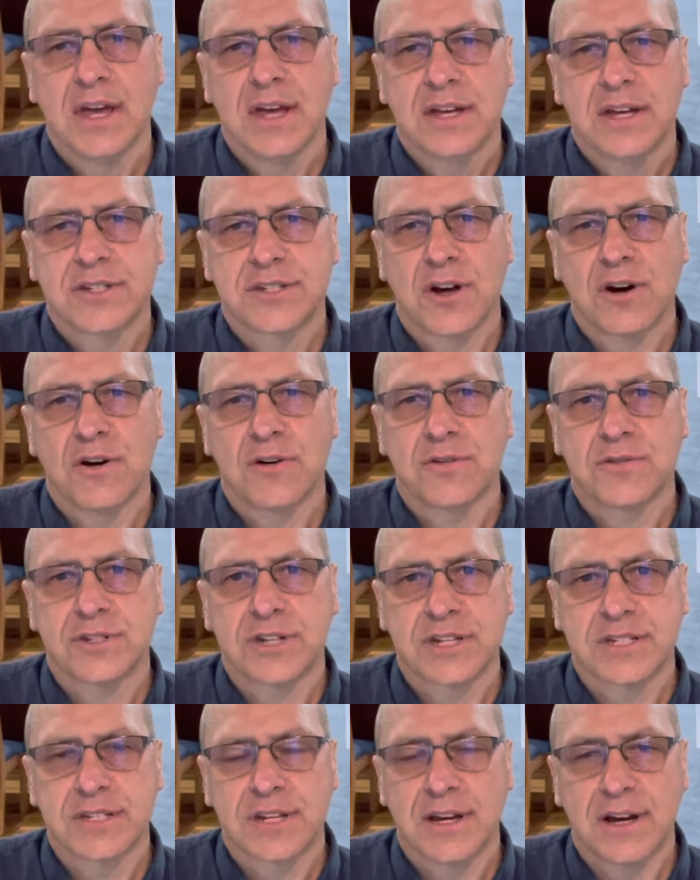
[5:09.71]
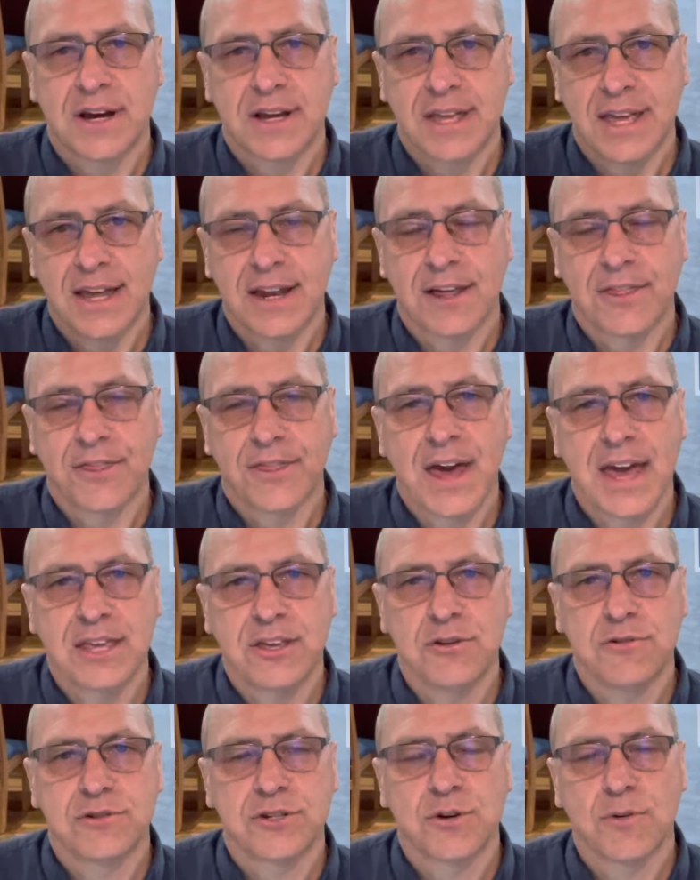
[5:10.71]
So just, a thank
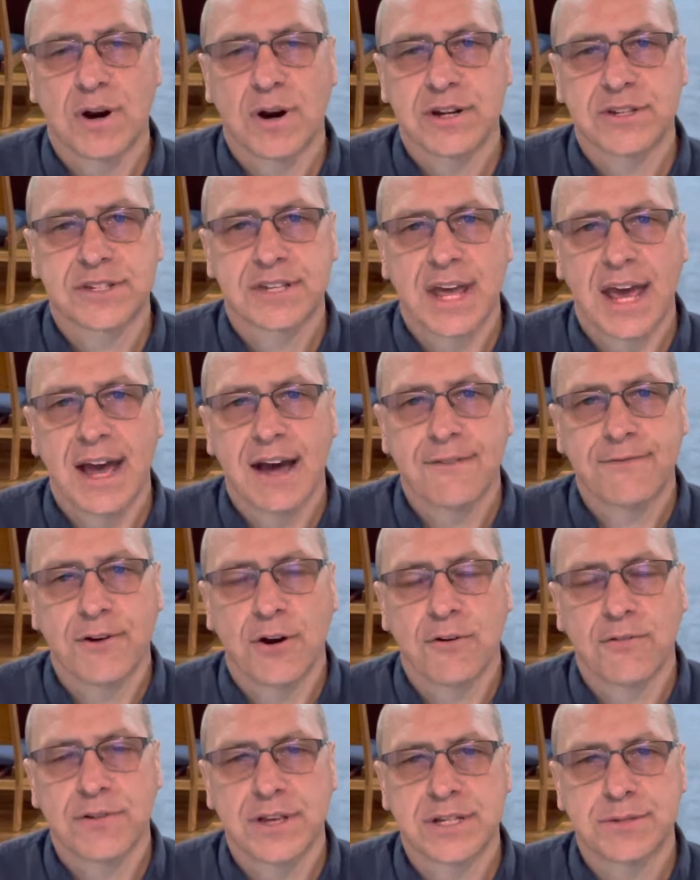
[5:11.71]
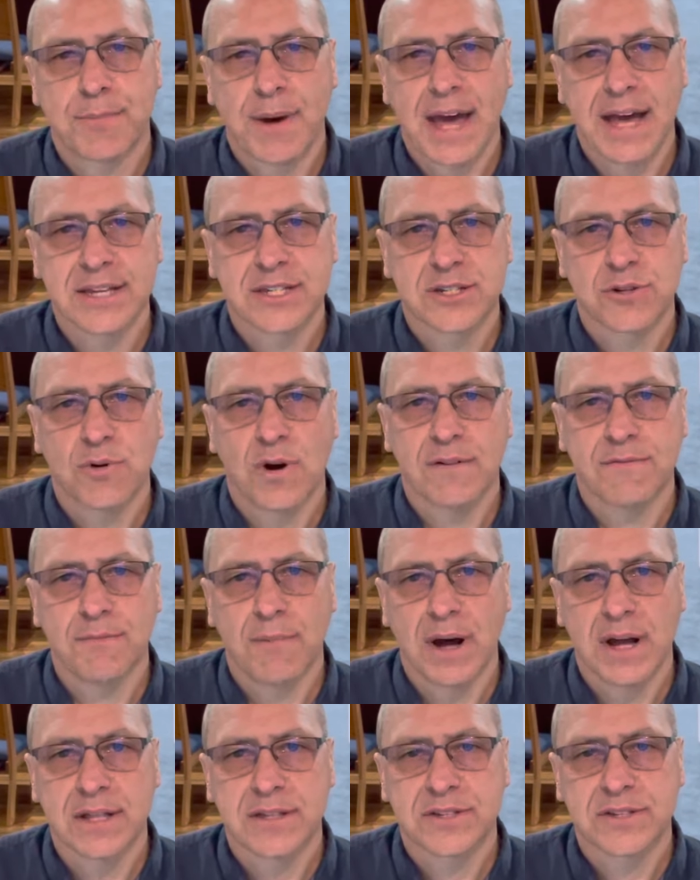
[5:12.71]
you to our staff over these past 12
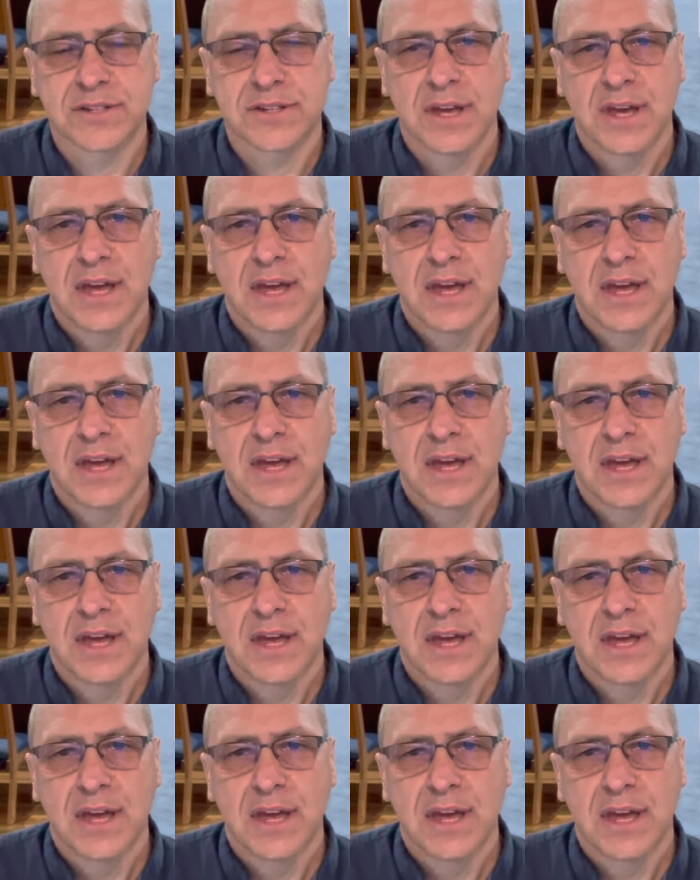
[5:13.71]
months.